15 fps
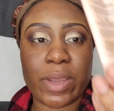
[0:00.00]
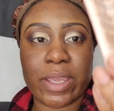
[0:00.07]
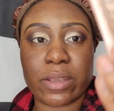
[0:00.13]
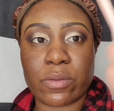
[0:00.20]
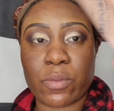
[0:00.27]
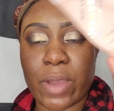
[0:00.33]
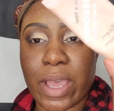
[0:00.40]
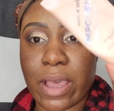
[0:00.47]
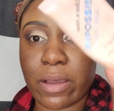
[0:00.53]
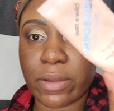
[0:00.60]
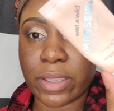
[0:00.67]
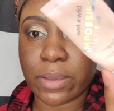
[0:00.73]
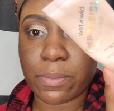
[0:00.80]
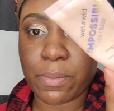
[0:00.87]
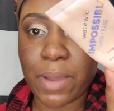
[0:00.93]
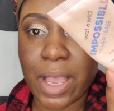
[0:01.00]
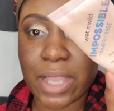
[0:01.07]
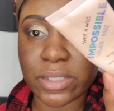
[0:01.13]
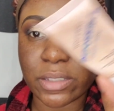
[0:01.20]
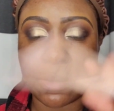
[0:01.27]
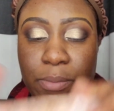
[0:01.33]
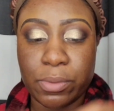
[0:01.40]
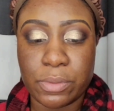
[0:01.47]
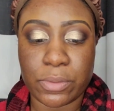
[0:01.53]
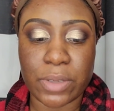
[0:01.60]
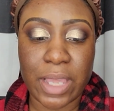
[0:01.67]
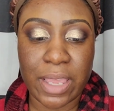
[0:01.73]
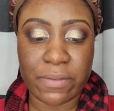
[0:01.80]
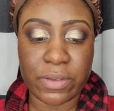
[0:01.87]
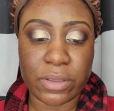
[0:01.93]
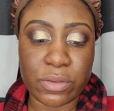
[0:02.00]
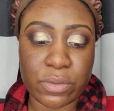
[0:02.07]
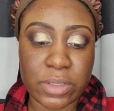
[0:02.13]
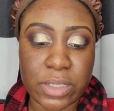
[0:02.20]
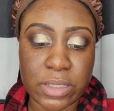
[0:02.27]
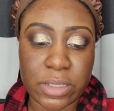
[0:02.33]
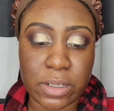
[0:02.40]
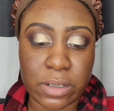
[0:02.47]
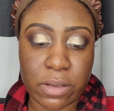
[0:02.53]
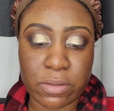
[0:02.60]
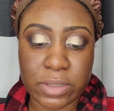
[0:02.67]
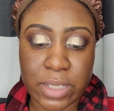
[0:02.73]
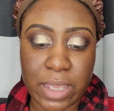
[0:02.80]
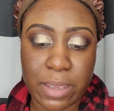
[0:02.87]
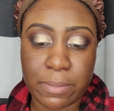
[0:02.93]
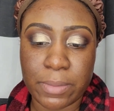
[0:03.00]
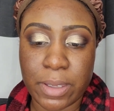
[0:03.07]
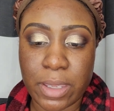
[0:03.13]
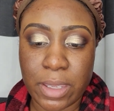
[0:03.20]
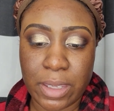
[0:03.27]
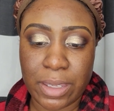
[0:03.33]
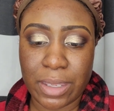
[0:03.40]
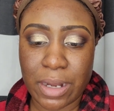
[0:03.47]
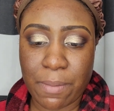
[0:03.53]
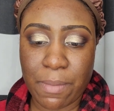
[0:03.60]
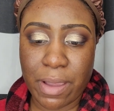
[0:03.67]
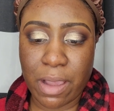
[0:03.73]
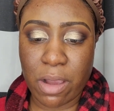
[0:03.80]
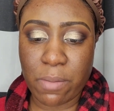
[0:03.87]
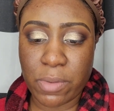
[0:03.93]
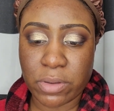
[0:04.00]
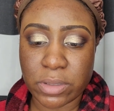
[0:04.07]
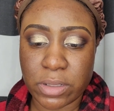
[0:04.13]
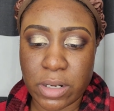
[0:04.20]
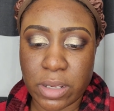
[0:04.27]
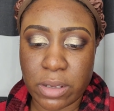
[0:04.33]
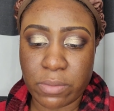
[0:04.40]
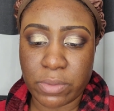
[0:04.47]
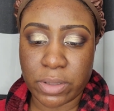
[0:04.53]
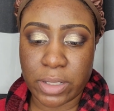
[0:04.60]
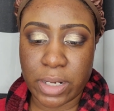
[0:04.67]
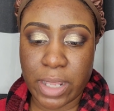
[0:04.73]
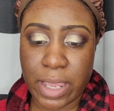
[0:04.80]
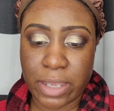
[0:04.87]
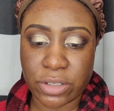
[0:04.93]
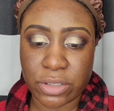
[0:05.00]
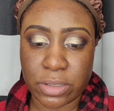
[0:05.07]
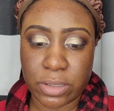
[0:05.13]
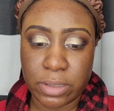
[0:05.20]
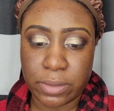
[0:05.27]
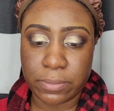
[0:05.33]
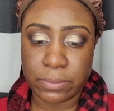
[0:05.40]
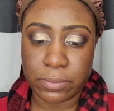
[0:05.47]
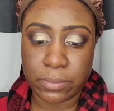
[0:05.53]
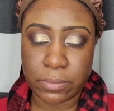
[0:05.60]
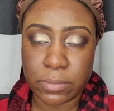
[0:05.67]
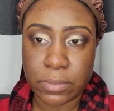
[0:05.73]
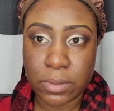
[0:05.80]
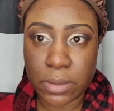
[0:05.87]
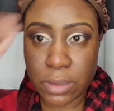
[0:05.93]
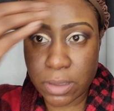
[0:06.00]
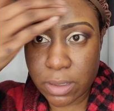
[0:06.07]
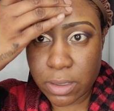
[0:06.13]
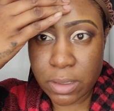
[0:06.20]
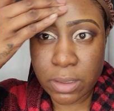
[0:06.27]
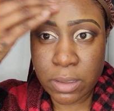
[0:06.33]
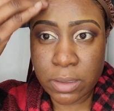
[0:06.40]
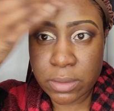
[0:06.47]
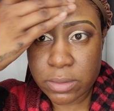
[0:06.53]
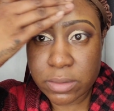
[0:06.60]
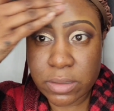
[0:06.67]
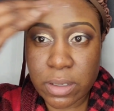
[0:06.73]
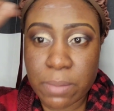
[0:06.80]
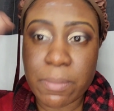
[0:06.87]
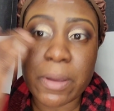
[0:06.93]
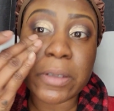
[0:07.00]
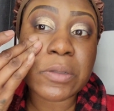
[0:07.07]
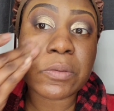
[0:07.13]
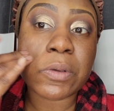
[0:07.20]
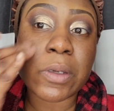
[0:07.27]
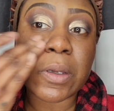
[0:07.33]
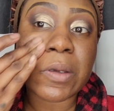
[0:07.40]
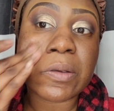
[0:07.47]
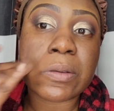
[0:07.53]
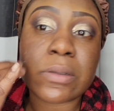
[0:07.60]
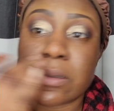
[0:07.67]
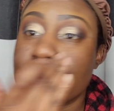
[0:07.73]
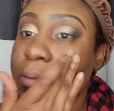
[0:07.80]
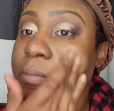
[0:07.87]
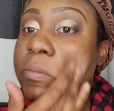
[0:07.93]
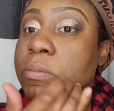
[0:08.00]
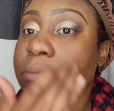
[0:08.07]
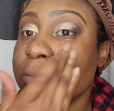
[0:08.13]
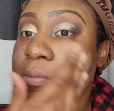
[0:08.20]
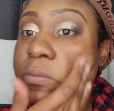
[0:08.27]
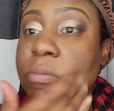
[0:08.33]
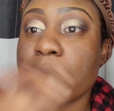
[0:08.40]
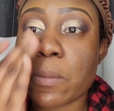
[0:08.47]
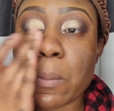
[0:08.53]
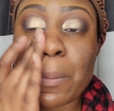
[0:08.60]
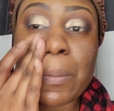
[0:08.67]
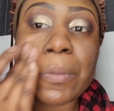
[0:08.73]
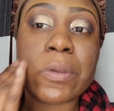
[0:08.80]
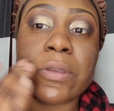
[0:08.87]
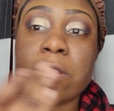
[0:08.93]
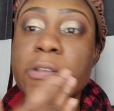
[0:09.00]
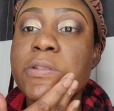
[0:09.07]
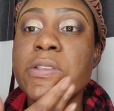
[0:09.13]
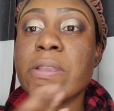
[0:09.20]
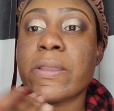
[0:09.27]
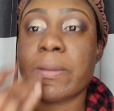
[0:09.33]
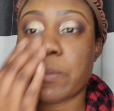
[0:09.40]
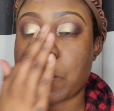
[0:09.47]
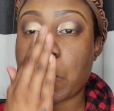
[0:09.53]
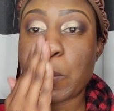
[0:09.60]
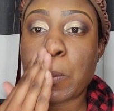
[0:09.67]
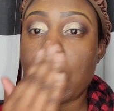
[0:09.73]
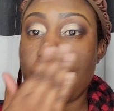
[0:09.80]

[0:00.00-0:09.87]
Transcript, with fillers: Wet n Wild Impossible. I haven't used this in a long time and I'm almost done with it actually. So I might as well use it.